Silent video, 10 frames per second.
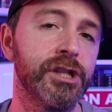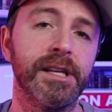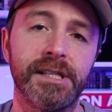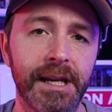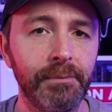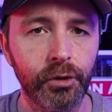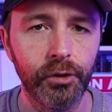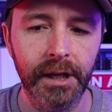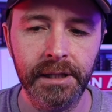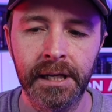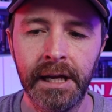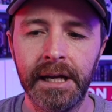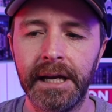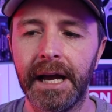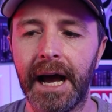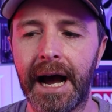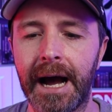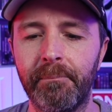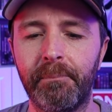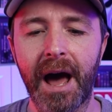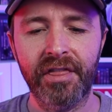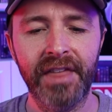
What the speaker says: just like Scream 2 did. But I